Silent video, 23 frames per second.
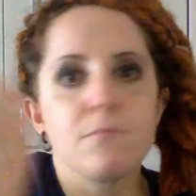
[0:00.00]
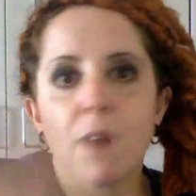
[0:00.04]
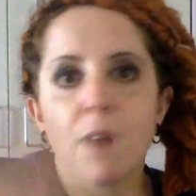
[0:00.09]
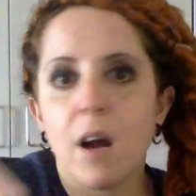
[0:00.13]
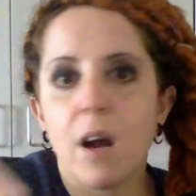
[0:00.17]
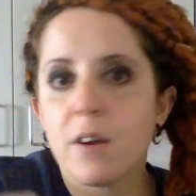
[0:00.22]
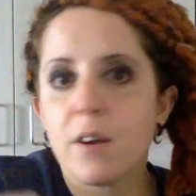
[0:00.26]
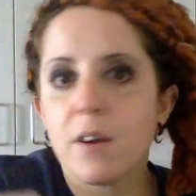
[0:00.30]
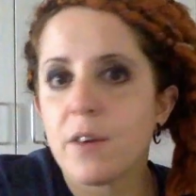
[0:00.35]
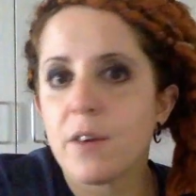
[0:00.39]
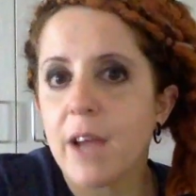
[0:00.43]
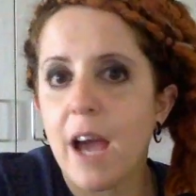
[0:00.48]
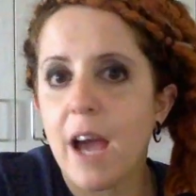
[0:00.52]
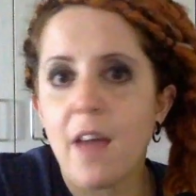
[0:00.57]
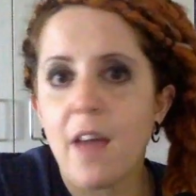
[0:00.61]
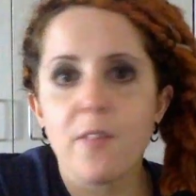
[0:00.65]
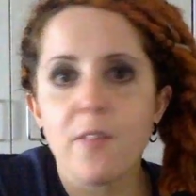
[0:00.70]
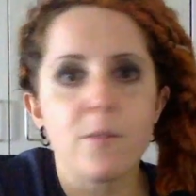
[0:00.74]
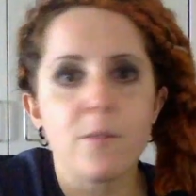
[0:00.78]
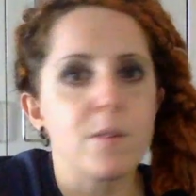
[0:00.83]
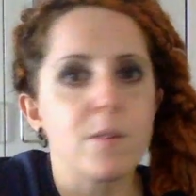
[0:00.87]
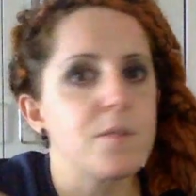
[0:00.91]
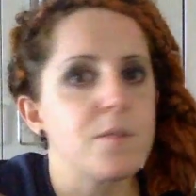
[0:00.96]

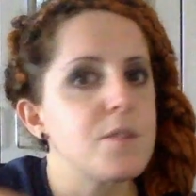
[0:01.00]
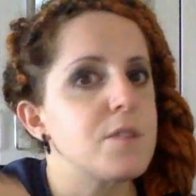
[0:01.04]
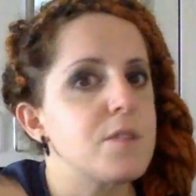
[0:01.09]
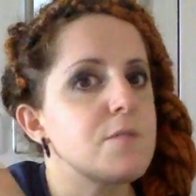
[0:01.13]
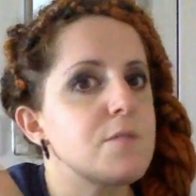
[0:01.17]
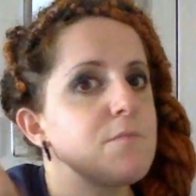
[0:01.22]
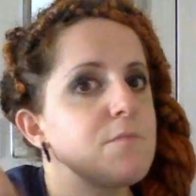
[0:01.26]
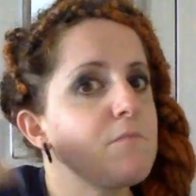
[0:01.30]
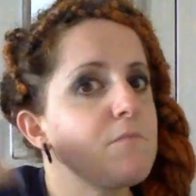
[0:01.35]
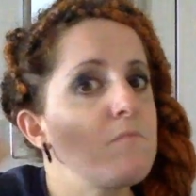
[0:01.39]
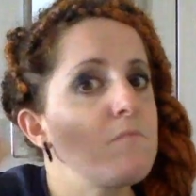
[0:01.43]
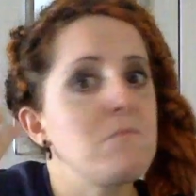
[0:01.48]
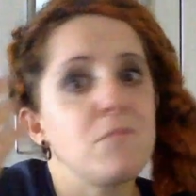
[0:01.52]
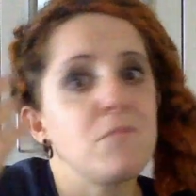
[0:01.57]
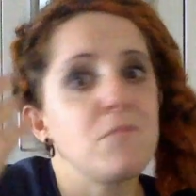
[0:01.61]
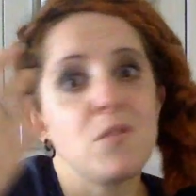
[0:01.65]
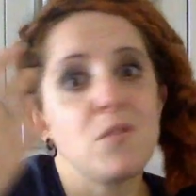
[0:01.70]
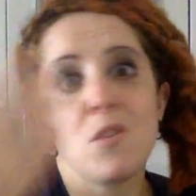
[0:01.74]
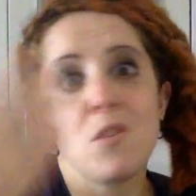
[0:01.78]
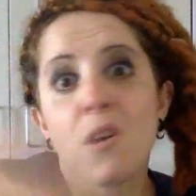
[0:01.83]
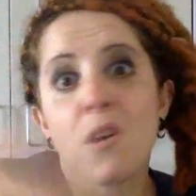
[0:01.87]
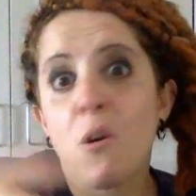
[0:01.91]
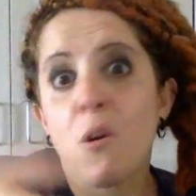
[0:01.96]
hunter-gatherers,
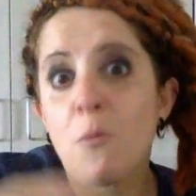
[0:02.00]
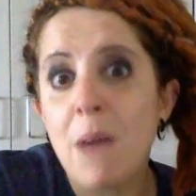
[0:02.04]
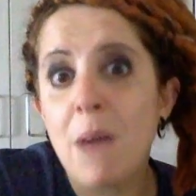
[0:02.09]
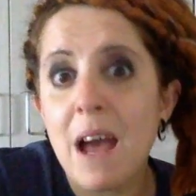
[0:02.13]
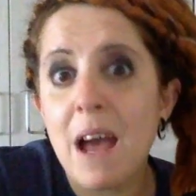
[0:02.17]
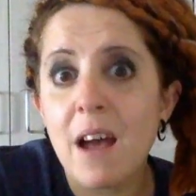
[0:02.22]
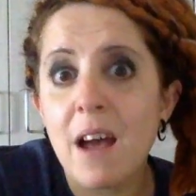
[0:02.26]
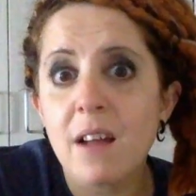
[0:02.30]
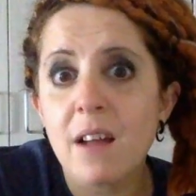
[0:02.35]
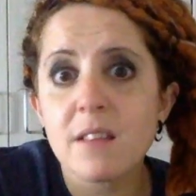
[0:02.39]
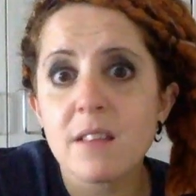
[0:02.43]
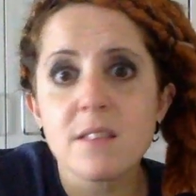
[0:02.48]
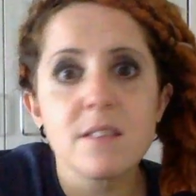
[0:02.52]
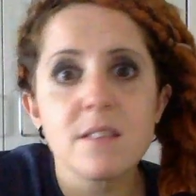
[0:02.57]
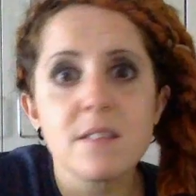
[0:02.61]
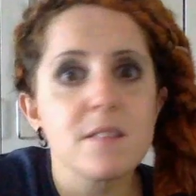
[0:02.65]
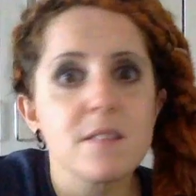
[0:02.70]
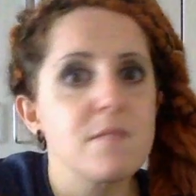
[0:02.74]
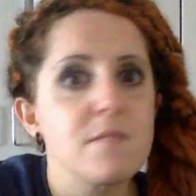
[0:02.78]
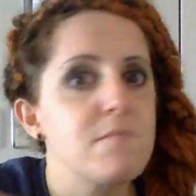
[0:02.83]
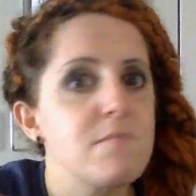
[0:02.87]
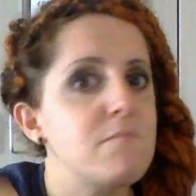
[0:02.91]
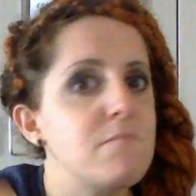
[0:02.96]

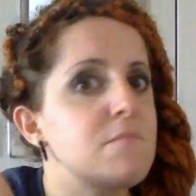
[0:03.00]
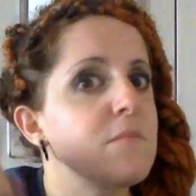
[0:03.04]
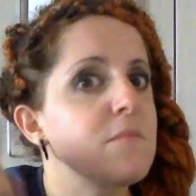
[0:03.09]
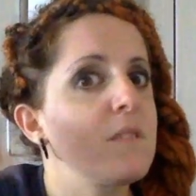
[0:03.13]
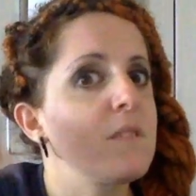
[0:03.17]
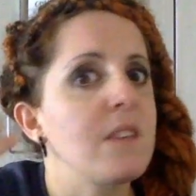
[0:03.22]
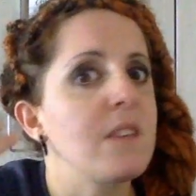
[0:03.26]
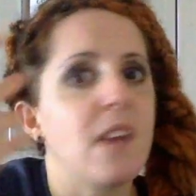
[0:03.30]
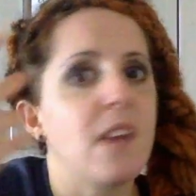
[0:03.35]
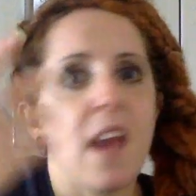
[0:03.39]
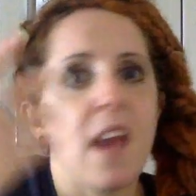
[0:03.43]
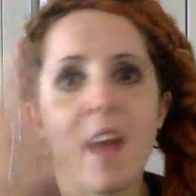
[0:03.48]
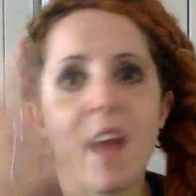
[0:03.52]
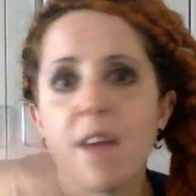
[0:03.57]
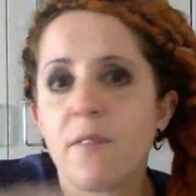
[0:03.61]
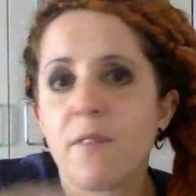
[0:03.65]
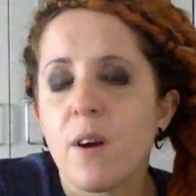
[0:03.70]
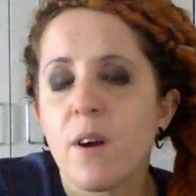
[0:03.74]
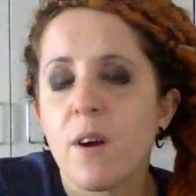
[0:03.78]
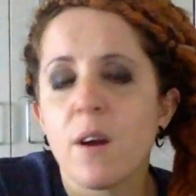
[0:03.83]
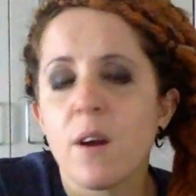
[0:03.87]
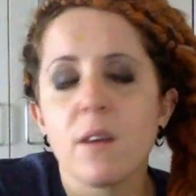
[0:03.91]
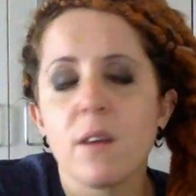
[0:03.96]
nomads, cave
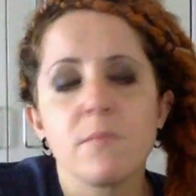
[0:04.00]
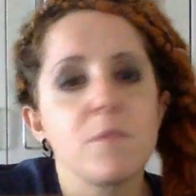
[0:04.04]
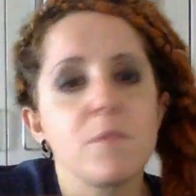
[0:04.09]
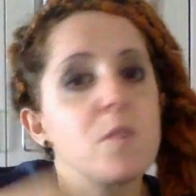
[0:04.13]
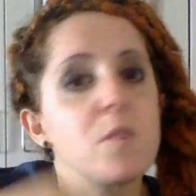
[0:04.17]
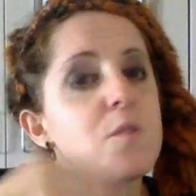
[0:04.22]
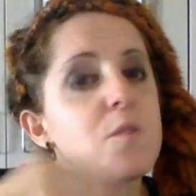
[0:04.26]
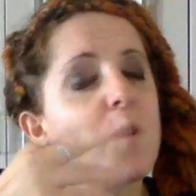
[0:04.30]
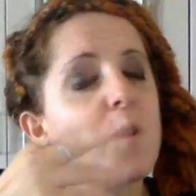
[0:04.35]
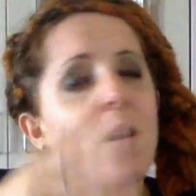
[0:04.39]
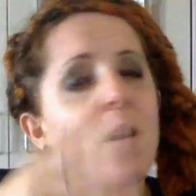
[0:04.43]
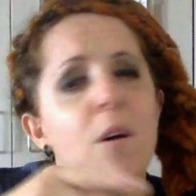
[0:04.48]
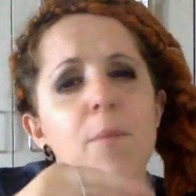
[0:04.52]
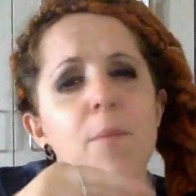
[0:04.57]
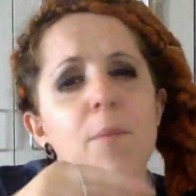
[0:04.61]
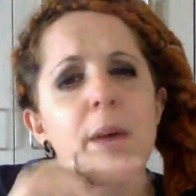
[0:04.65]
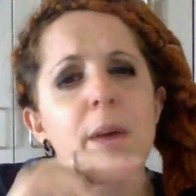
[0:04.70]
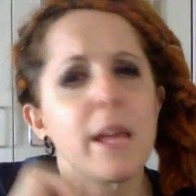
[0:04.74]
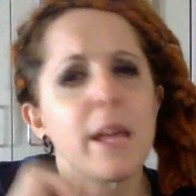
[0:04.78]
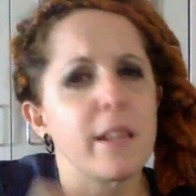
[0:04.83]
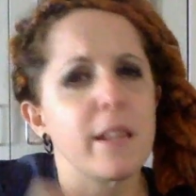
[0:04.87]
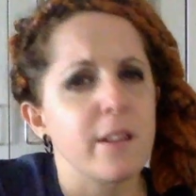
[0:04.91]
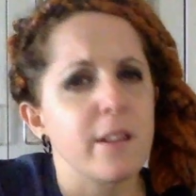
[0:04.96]
art, those are all
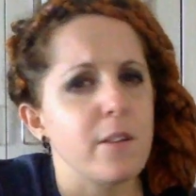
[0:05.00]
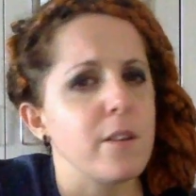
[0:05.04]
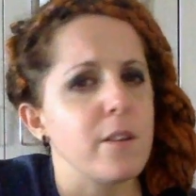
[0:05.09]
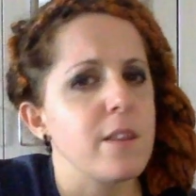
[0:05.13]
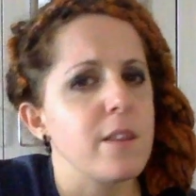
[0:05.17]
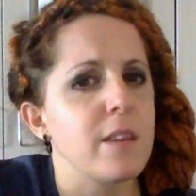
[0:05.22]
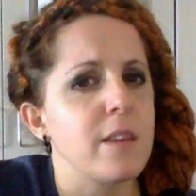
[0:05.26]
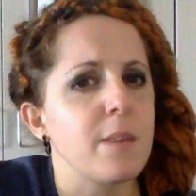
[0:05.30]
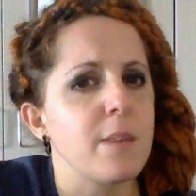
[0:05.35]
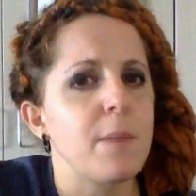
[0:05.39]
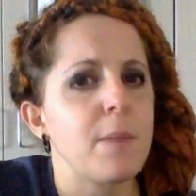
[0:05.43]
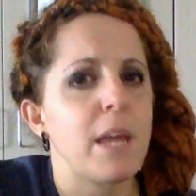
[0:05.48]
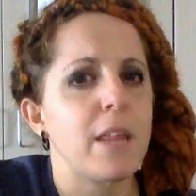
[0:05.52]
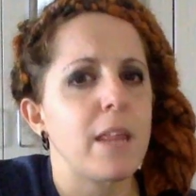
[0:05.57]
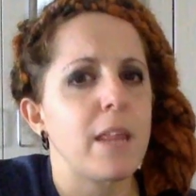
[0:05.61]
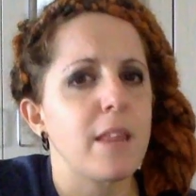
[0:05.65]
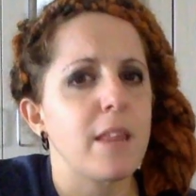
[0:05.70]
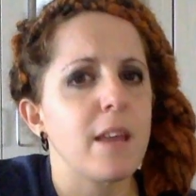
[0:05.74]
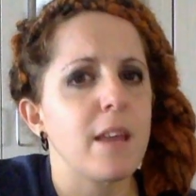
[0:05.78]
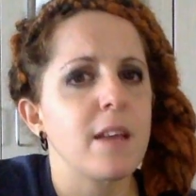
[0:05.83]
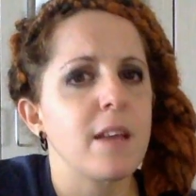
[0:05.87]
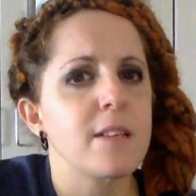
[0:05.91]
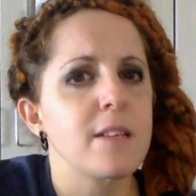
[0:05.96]
Paleolithic man
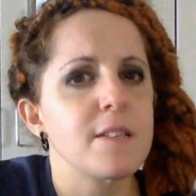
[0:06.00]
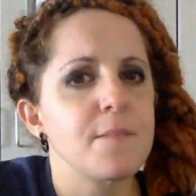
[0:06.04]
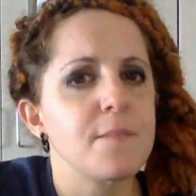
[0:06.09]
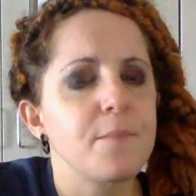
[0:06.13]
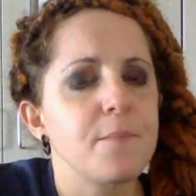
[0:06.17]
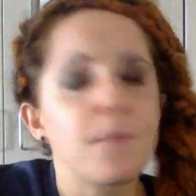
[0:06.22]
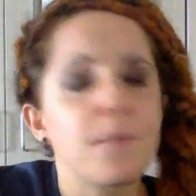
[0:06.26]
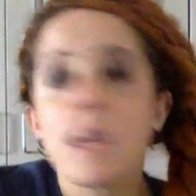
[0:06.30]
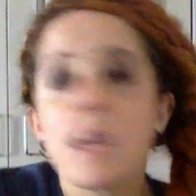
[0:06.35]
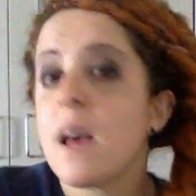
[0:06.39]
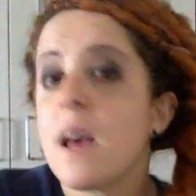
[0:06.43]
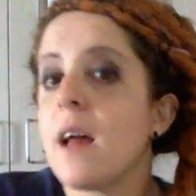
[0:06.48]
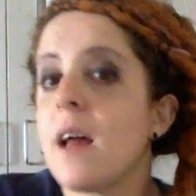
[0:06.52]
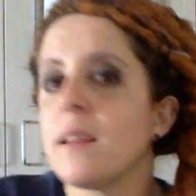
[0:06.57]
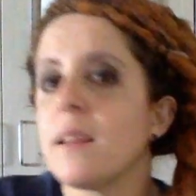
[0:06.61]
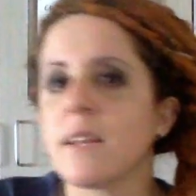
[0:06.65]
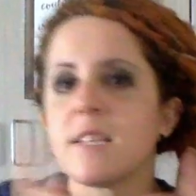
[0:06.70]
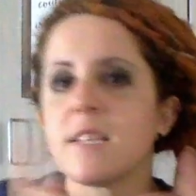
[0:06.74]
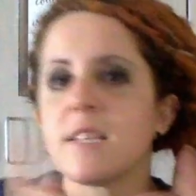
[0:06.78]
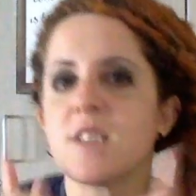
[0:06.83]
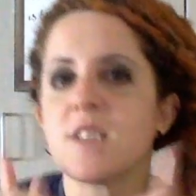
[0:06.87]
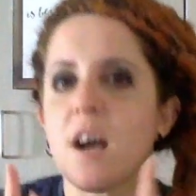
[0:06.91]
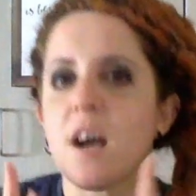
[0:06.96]
things.
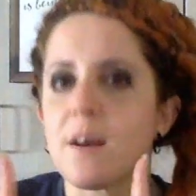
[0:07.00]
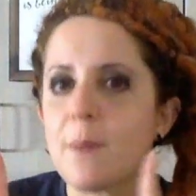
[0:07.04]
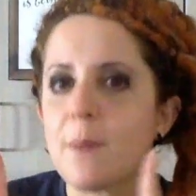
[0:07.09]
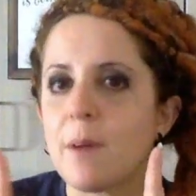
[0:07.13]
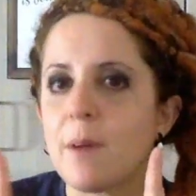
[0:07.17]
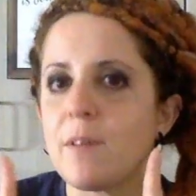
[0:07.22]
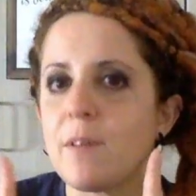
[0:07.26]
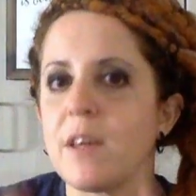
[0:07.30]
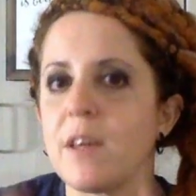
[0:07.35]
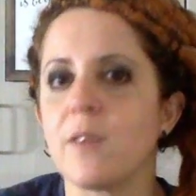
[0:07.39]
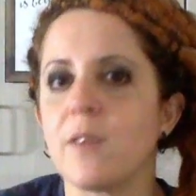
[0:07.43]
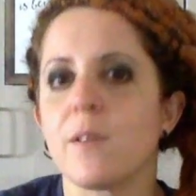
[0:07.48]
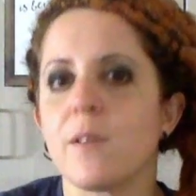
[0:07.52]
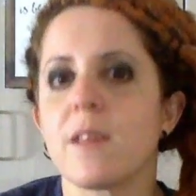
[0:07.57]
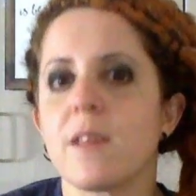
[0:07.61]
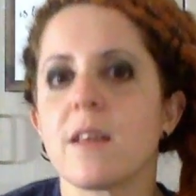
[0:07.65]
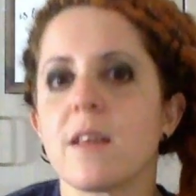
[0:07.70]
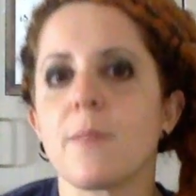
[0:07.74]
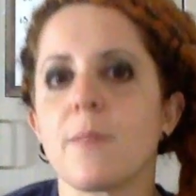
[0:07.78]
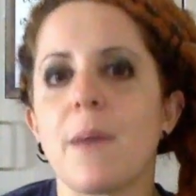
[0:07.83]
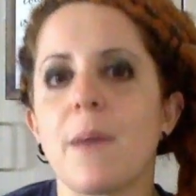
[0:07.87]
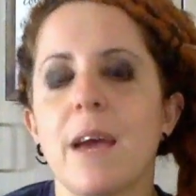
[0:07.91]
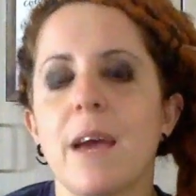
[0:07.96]
Let's talk about
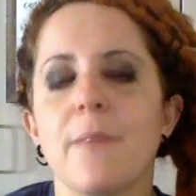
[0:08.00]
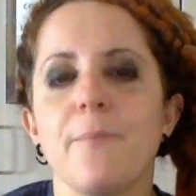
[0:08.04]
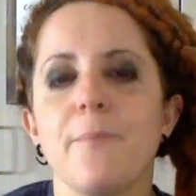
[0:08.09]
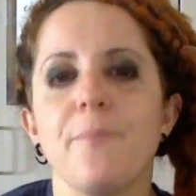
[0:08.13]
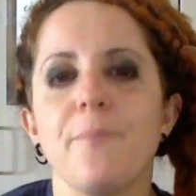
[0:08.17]
Neolithic man.